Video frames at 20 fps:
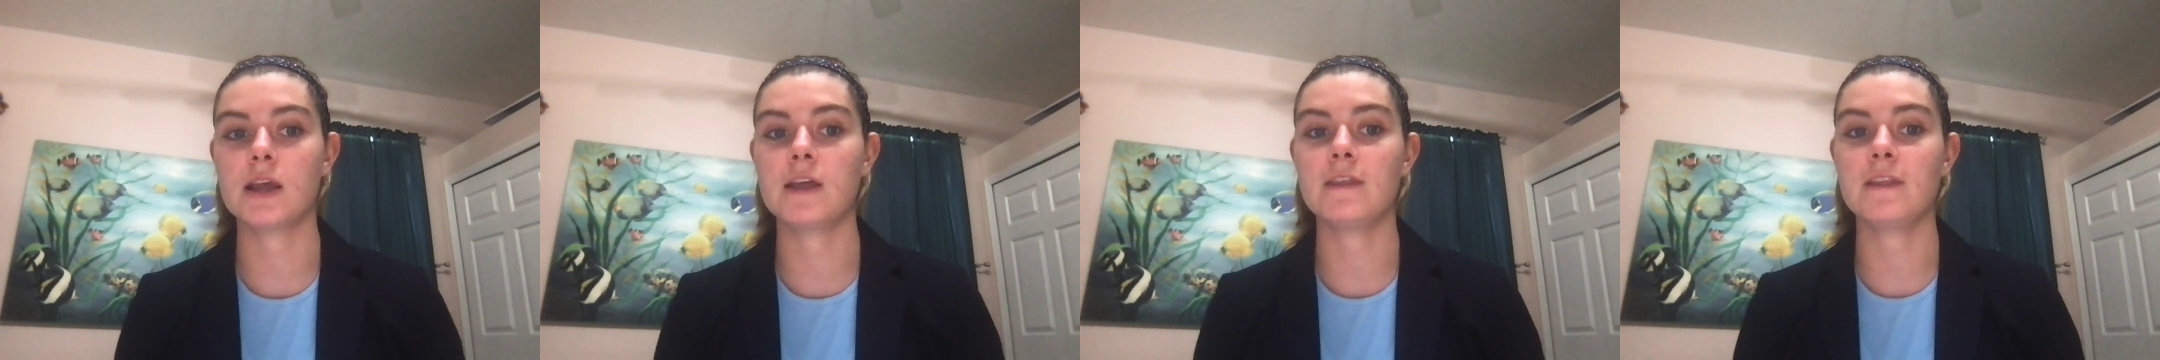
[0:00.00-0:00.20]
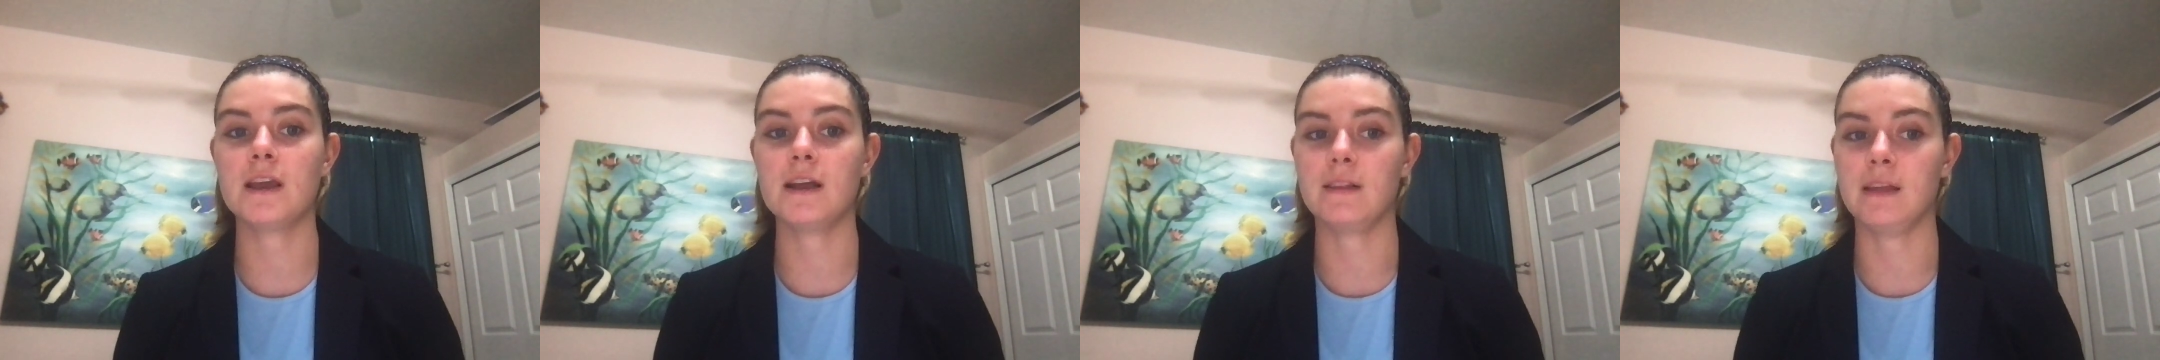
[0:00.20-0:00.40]

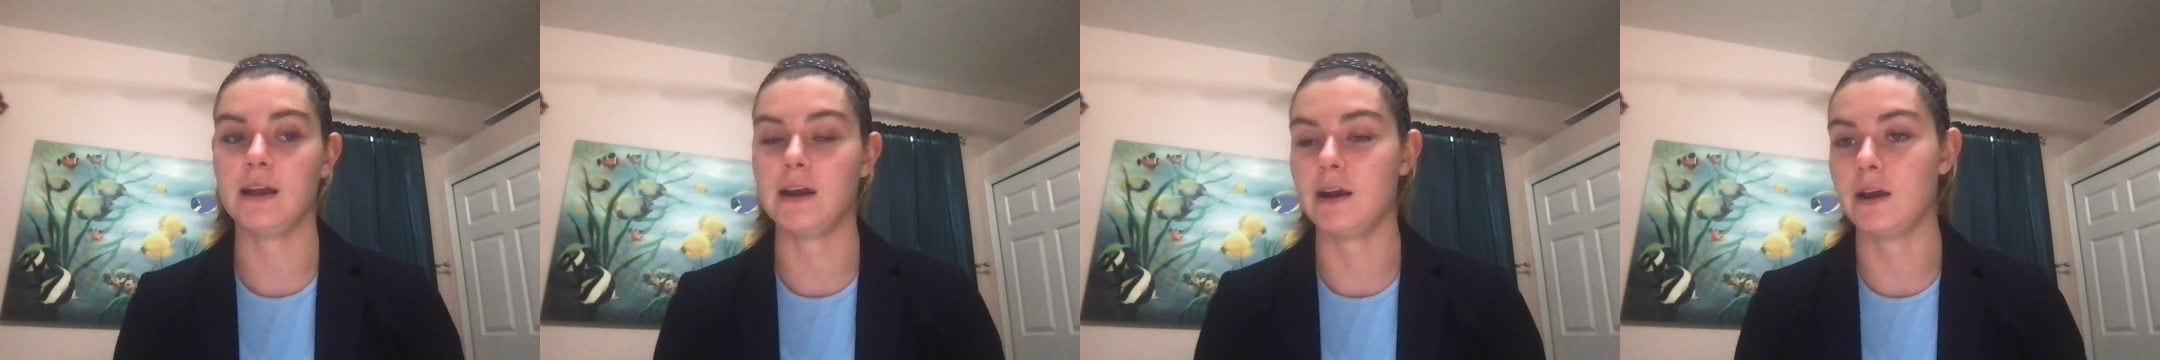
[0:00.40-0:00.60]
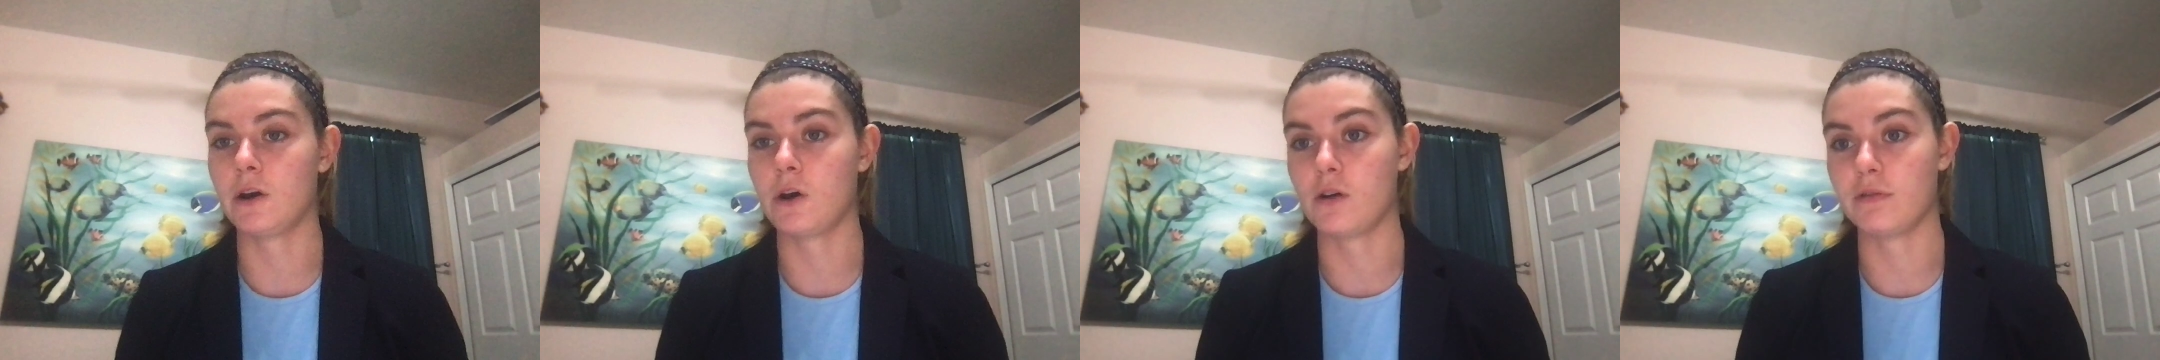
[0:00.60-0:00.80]
in the
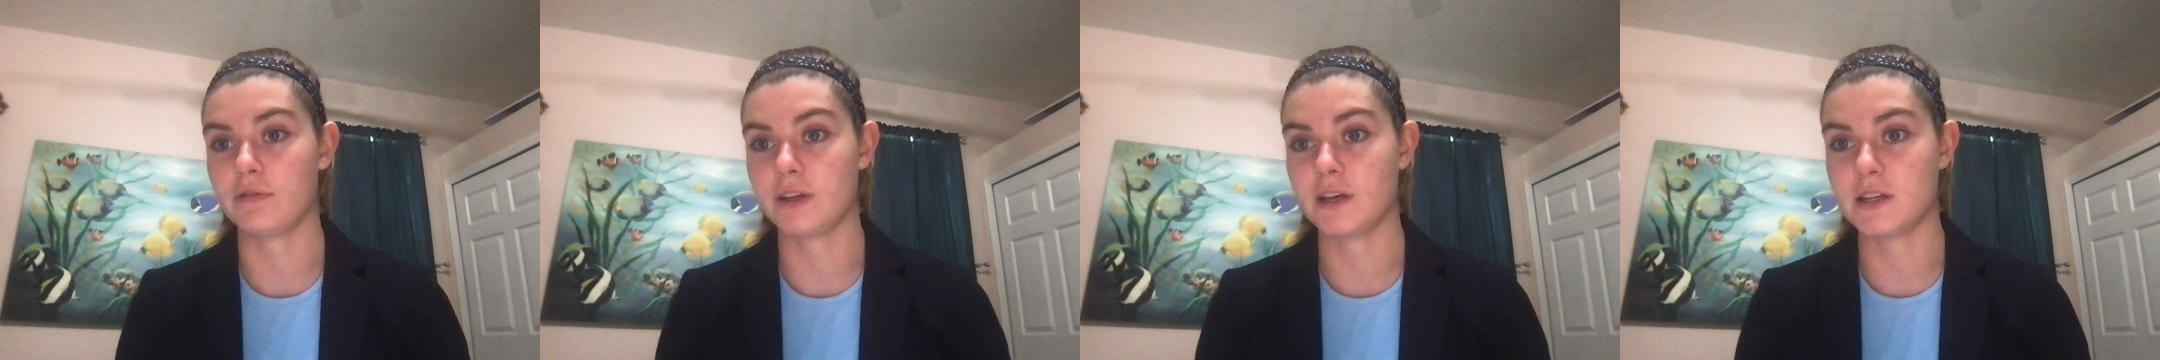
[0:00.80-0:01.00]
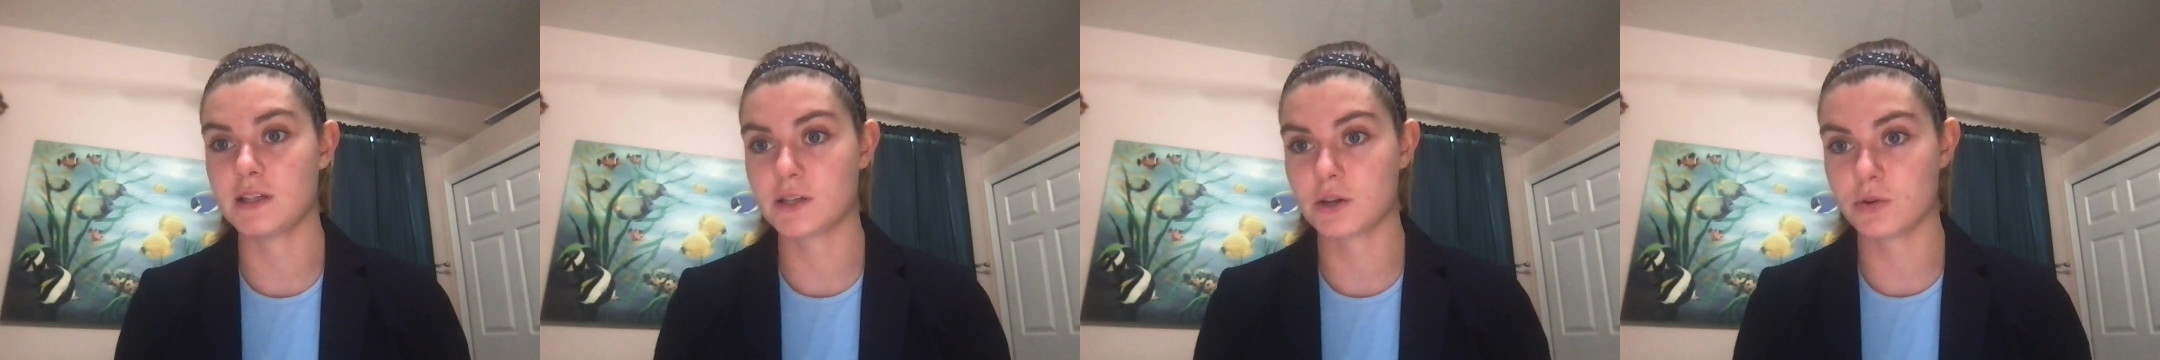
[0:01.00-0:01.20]
Atlantic off
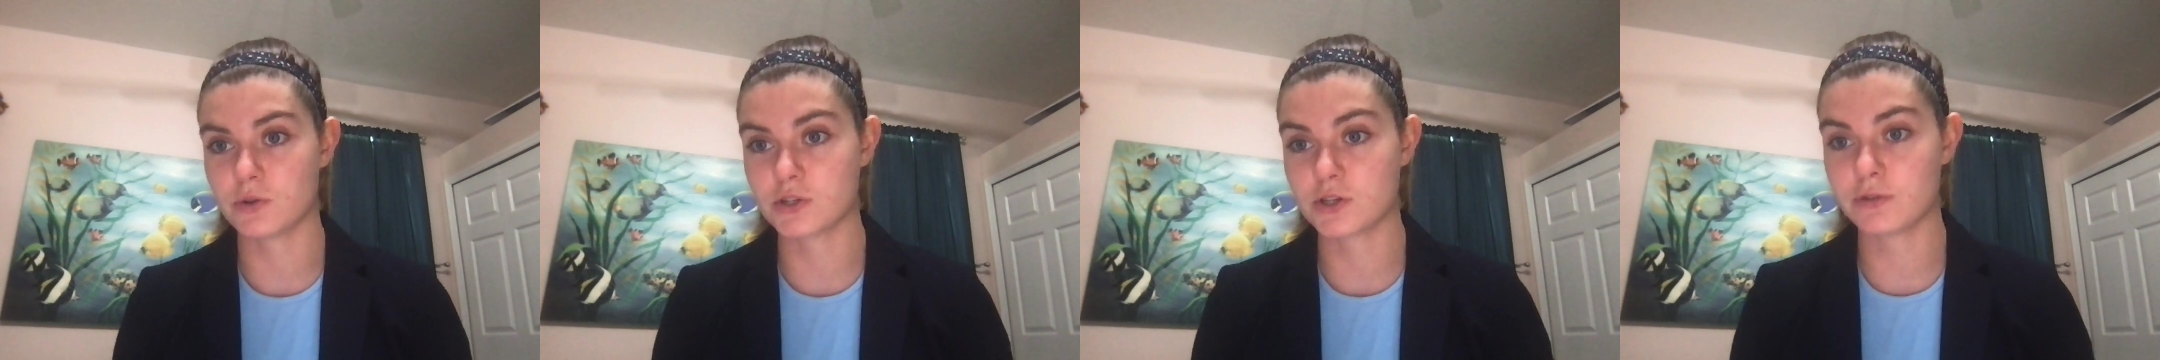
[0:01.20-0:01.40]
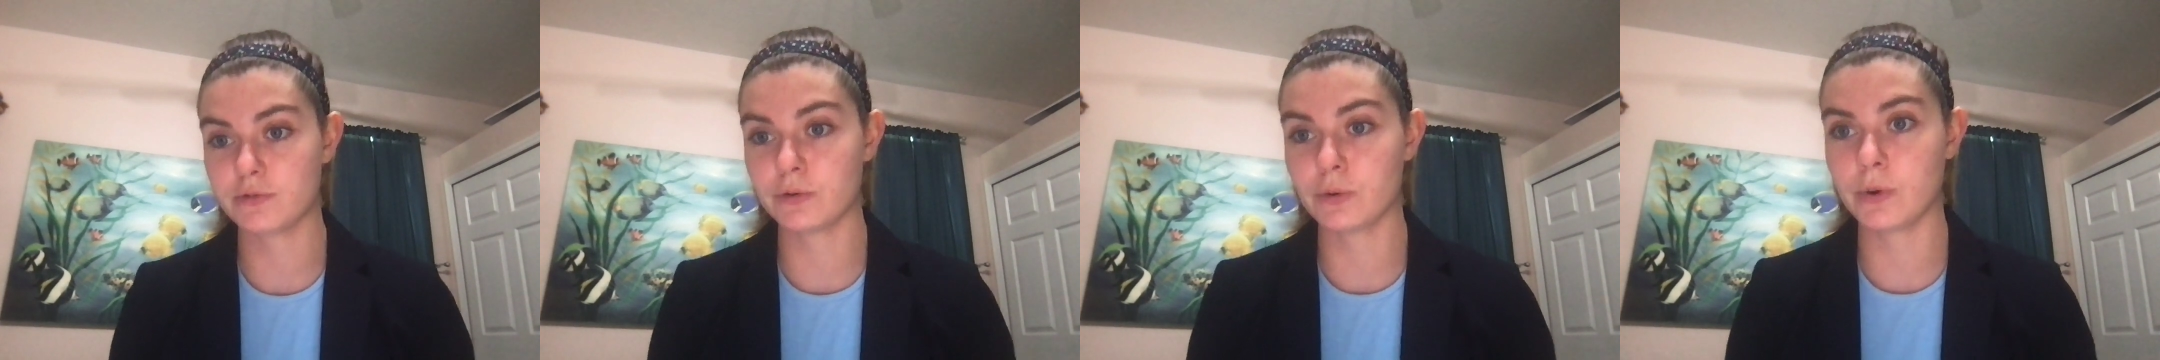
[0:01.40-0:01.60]
the east
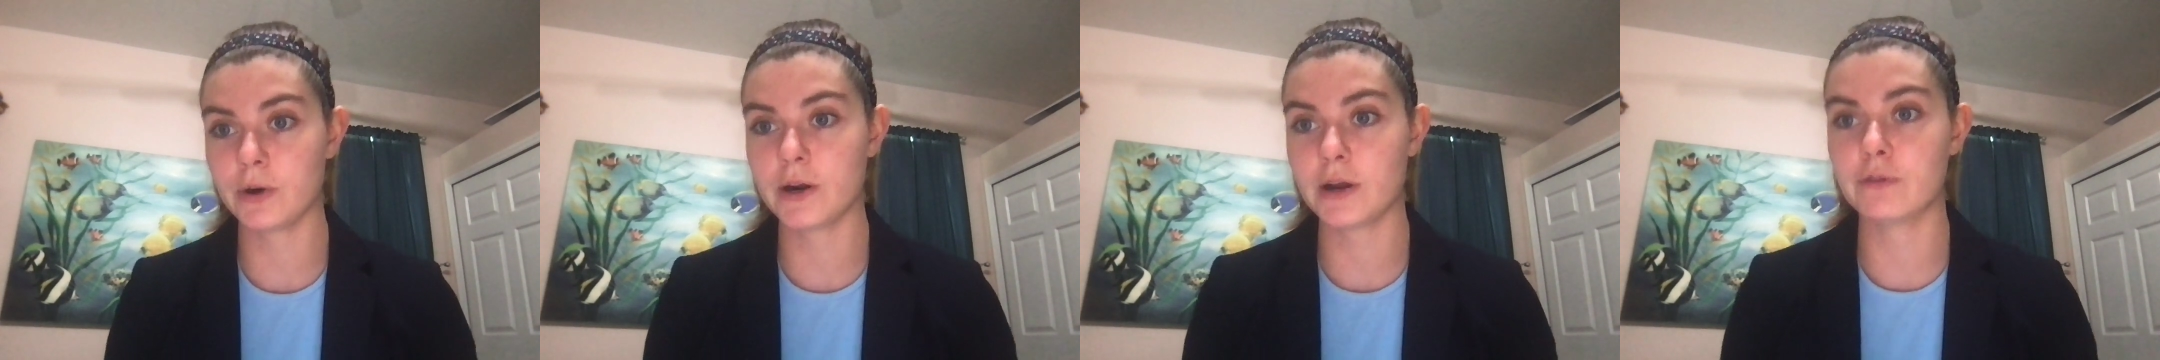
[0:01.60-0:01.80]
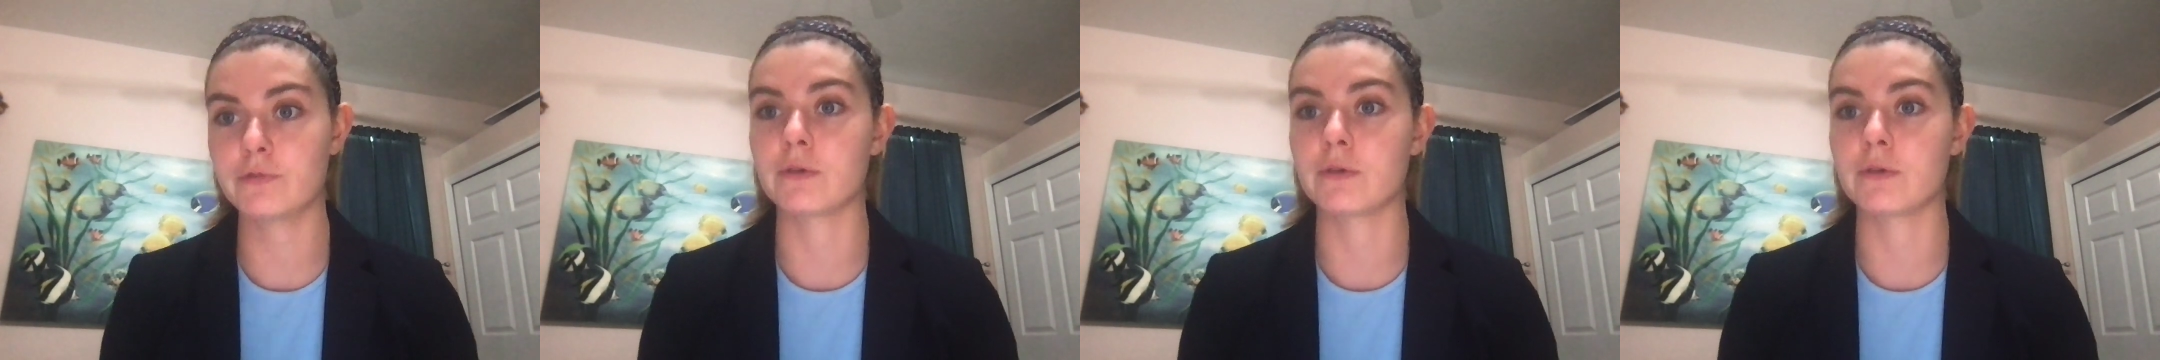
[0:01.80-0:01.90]
coast of Florida